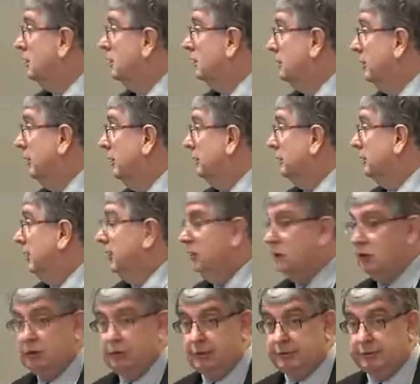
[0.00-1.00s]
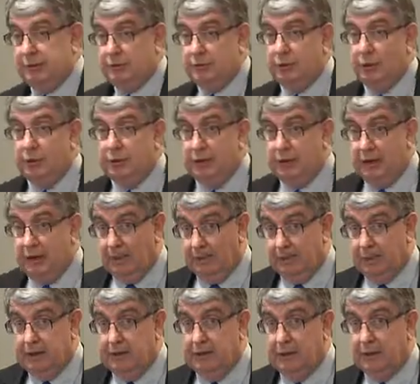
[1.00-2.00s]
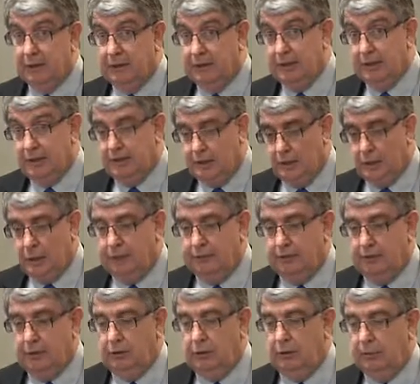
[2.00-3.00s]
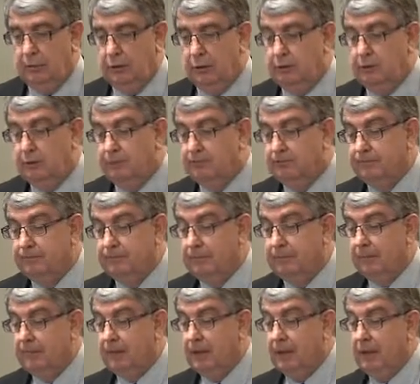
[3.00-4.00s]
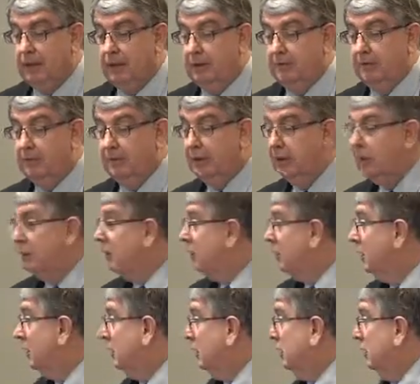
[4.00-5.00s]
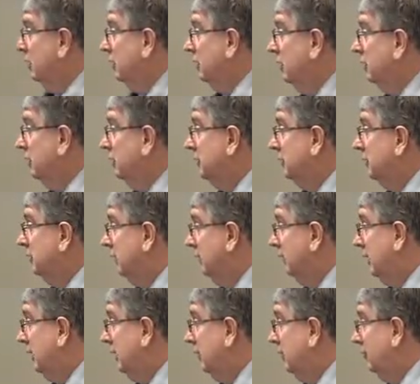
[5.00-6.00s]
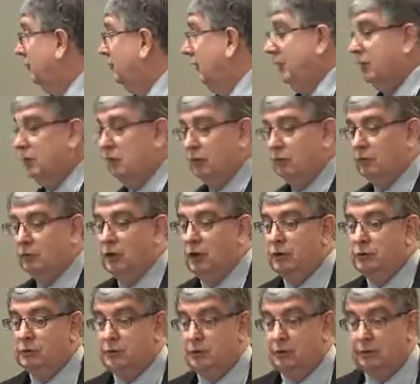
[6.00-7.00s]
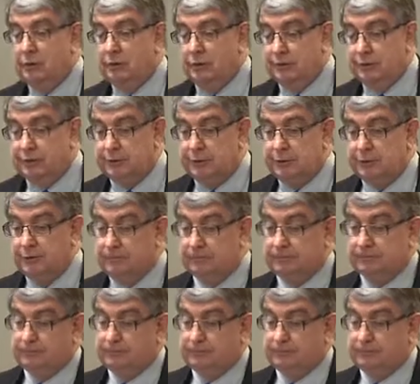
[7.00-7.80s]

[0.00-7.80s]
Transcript: So understand your costs are important, and particularly that overhead component. You need to think about the value of notional costs.